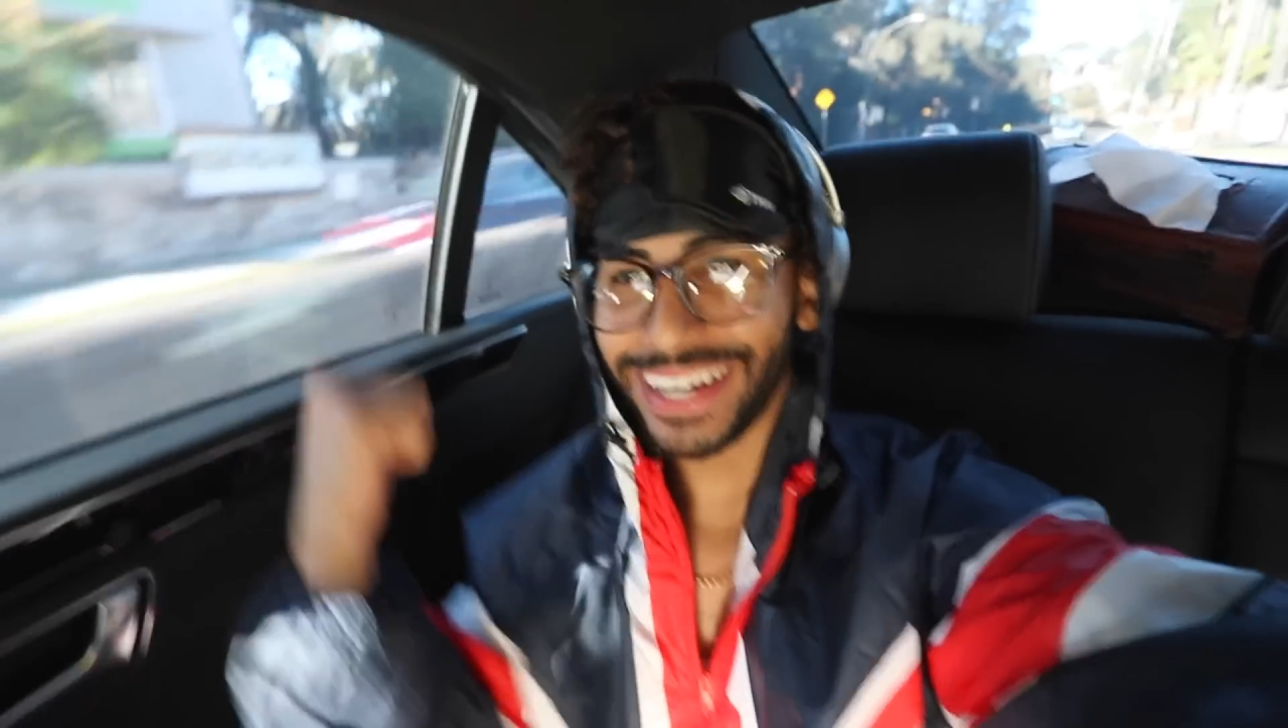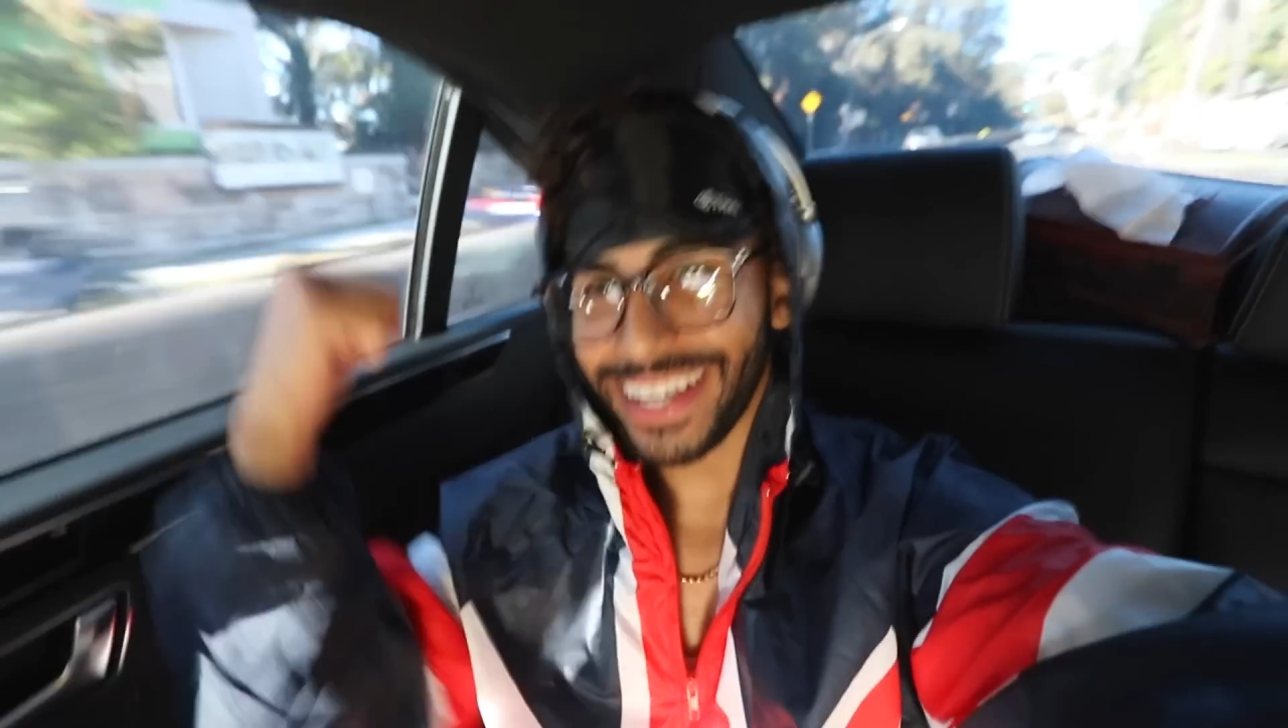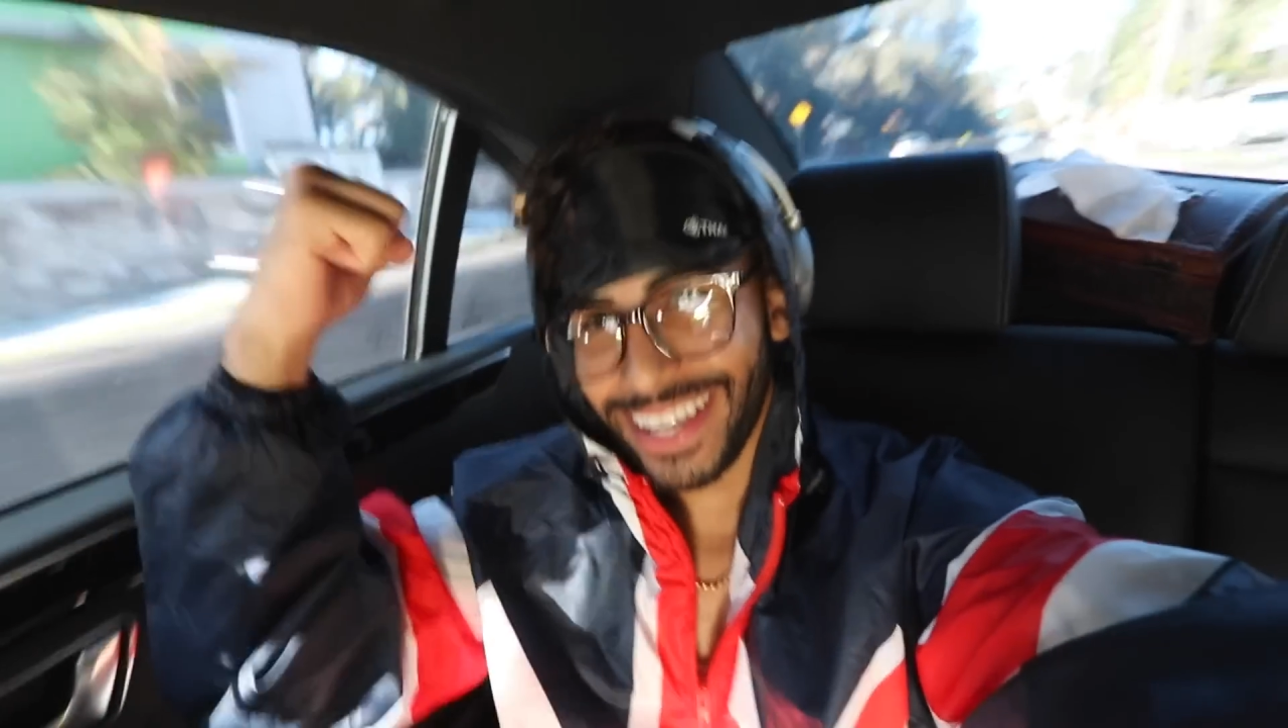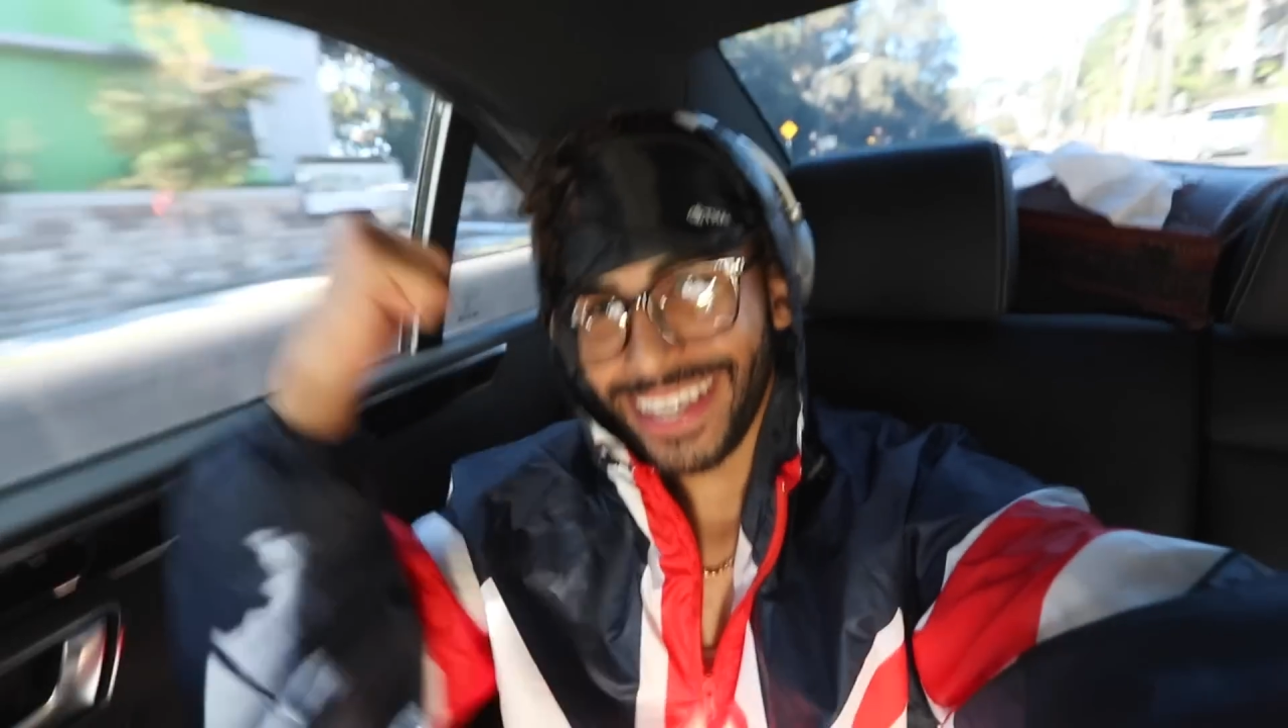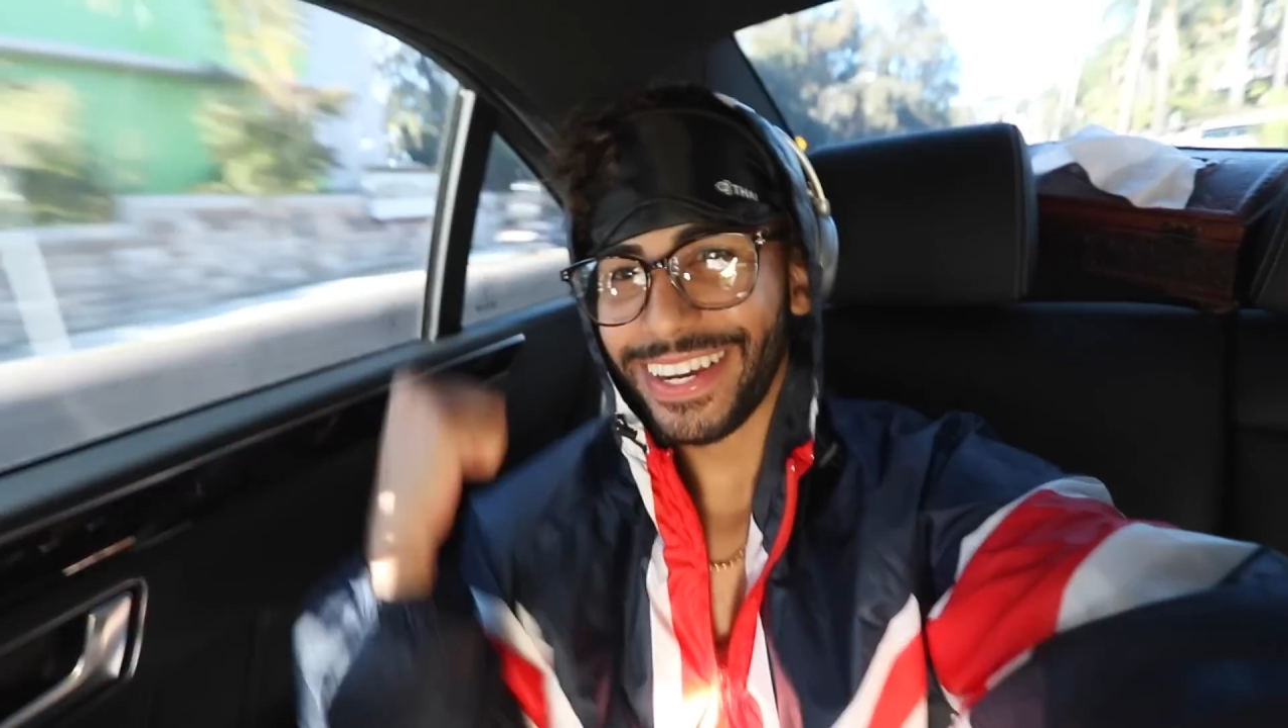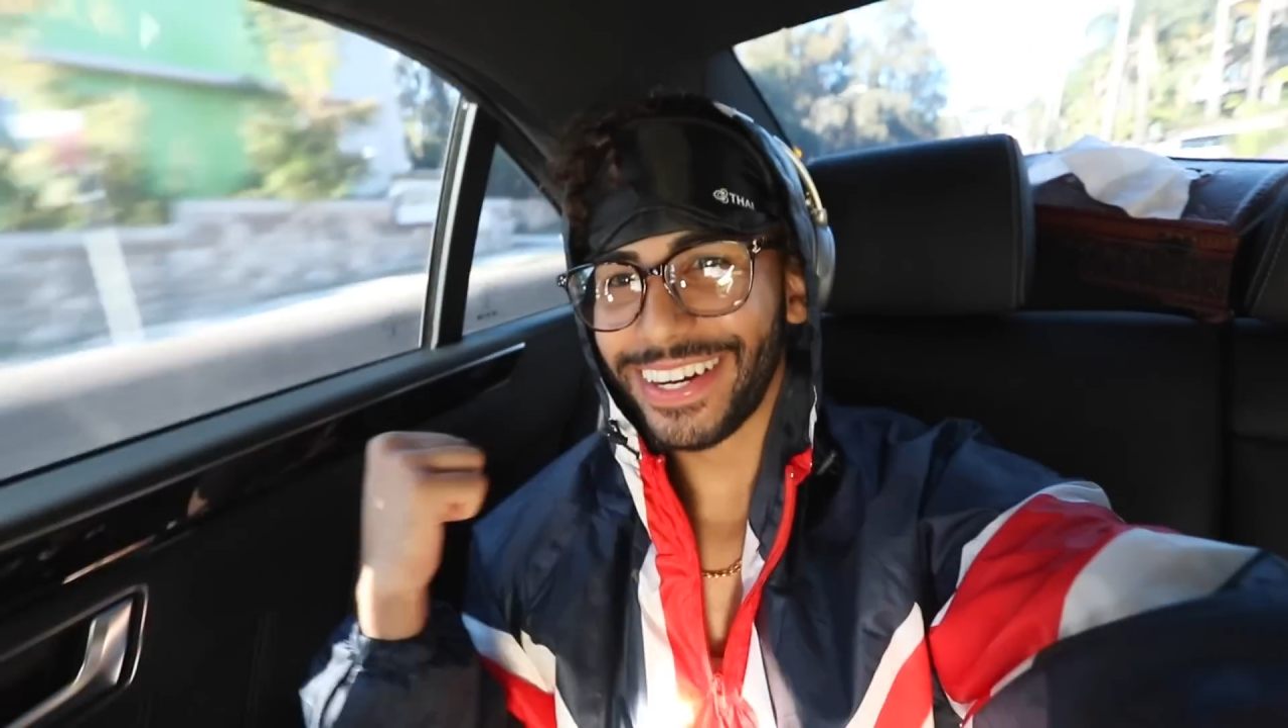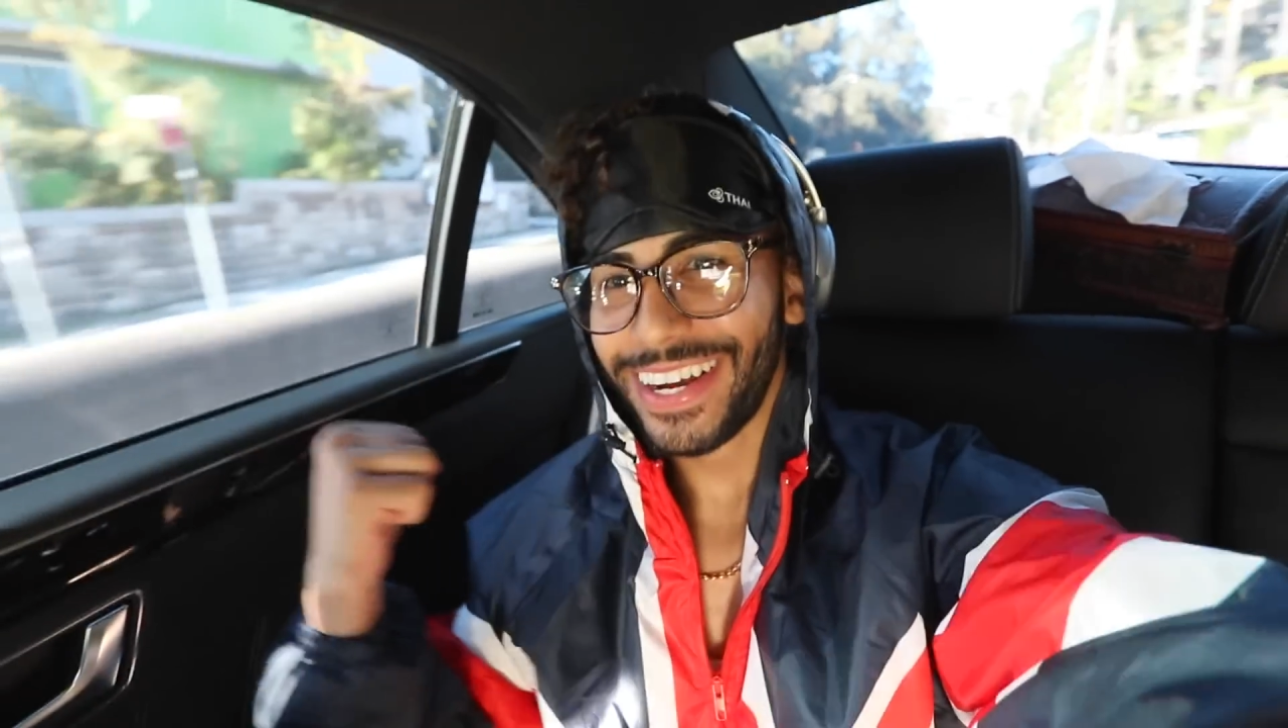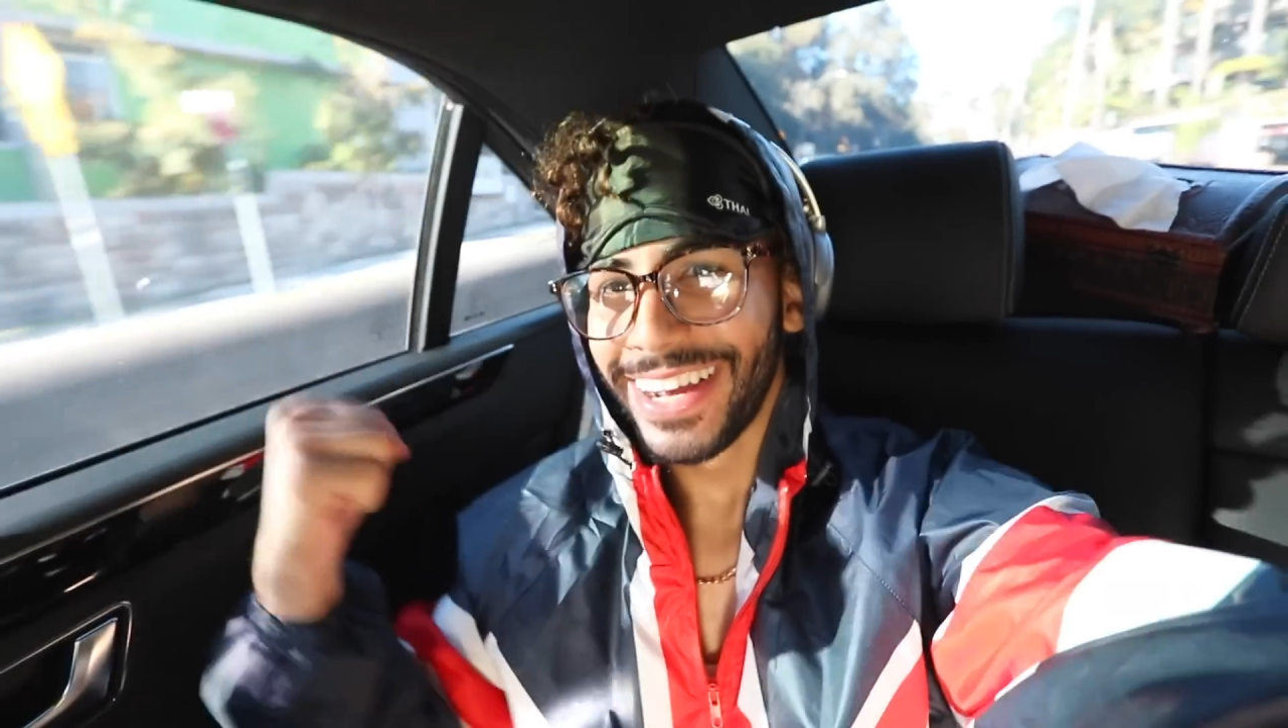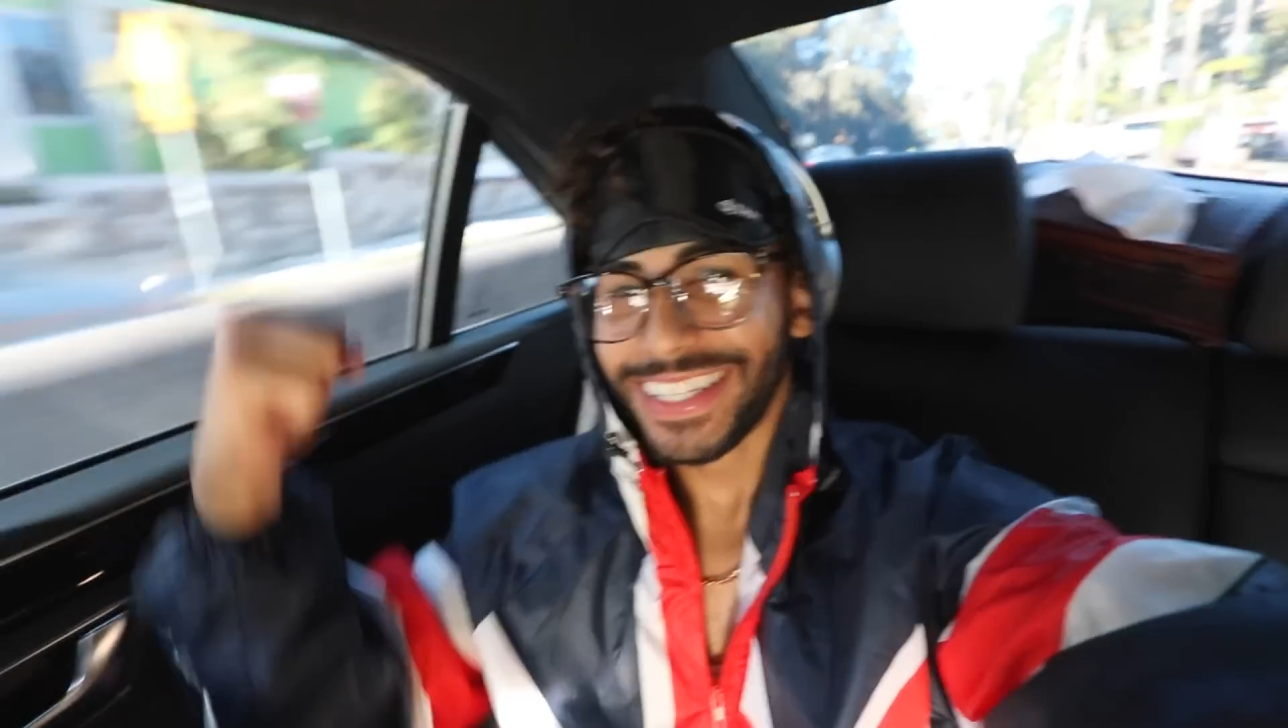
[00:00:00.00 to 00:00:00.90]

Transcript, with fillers: it here